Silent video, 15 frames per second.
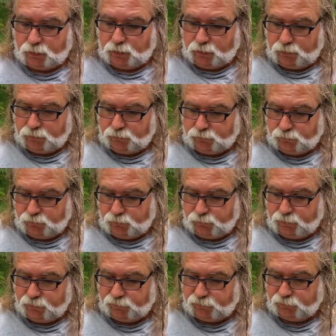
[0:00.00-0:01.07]
Hey YouTube,
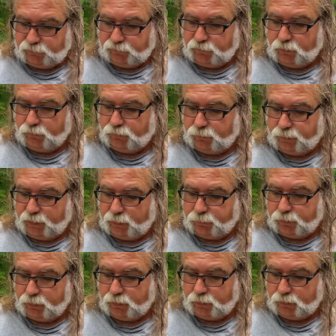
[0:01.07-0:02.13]
this is Nova
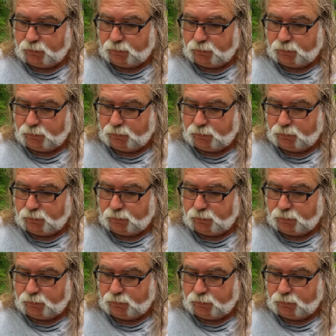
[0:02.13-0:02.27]
Piper